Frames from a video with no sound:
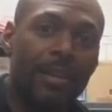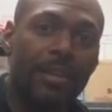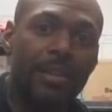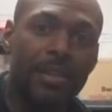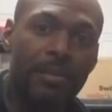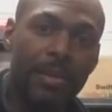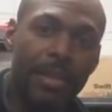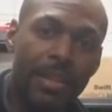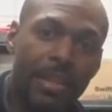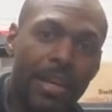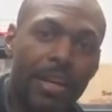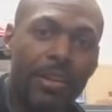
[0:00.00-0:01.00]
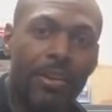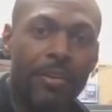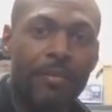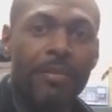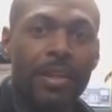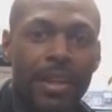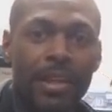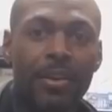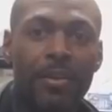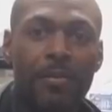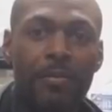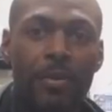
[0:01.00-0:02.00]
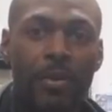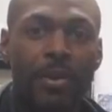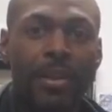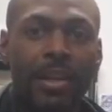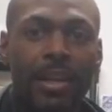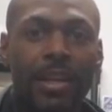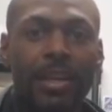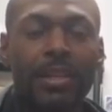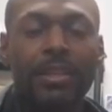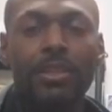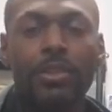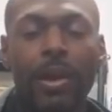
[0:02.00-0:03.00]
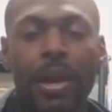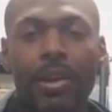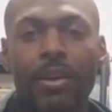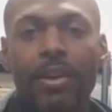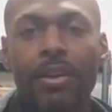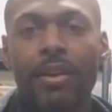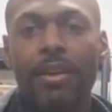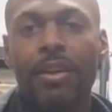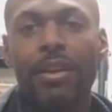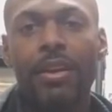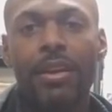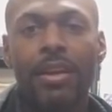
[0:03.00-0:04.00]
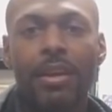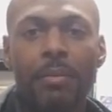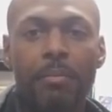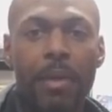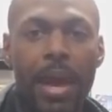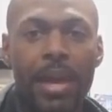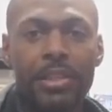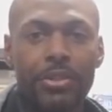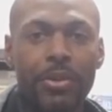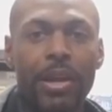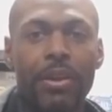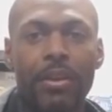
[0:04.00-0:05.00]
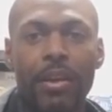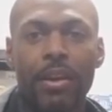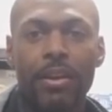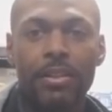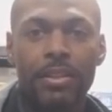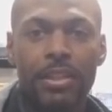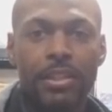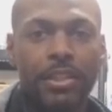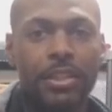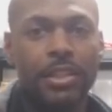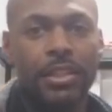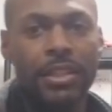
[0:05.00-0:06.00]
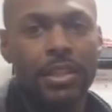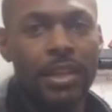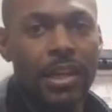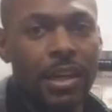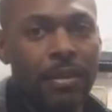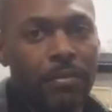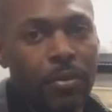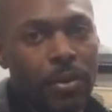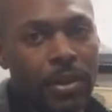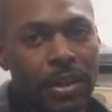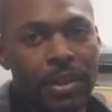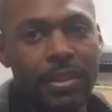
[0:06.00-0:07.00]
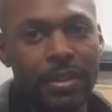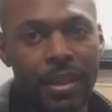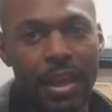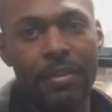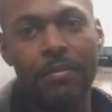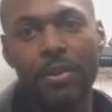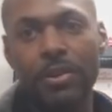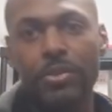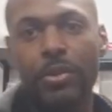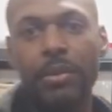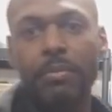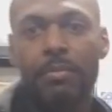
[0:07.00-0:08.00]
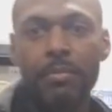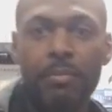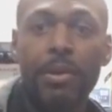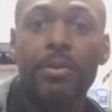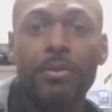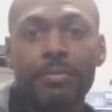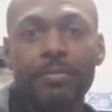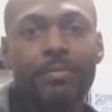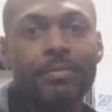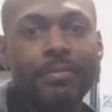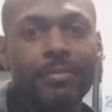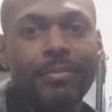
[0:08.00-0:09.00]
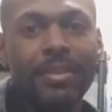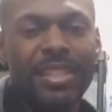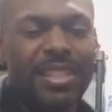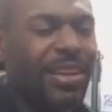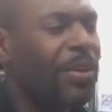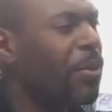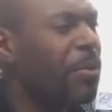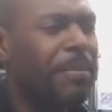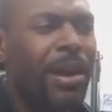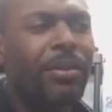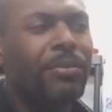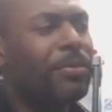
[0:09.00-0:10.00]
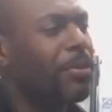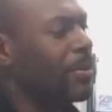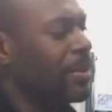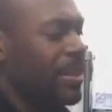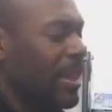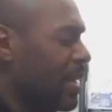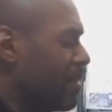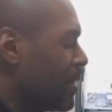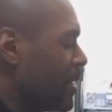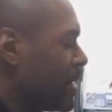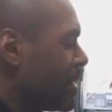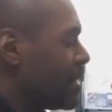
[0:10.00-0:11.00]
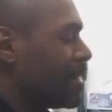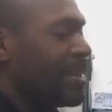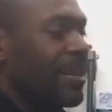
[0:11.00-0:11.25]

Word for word: This has been another video for the Tracker, Bass Tracker Heritage uh, 40th anniversary boat. It's a whole mouthful to say for this